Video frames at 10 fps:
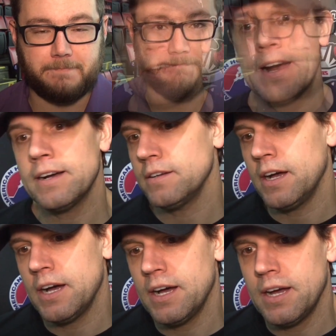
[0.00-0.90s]

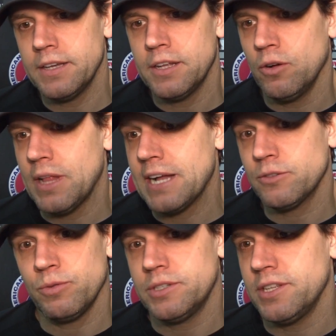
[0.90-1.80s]
Yeah,
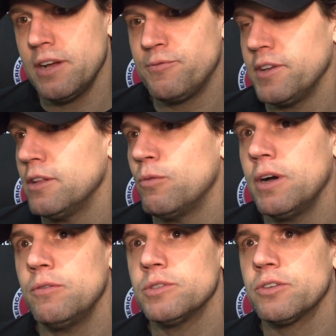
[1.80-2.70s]
Latts was not feeling
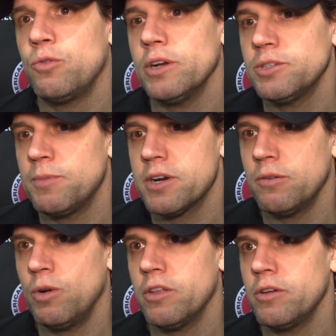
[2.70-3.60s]
well. It was a question
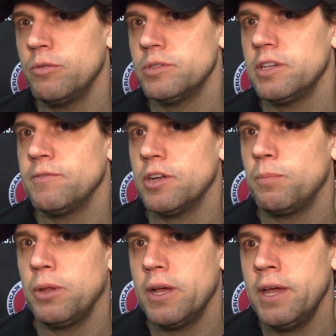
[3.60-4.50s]
mark of whether he was even
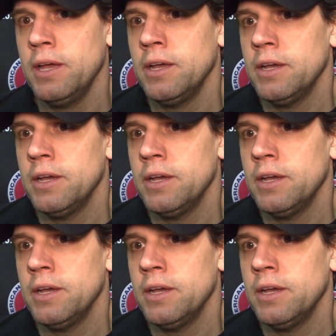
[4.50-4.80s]
going to play.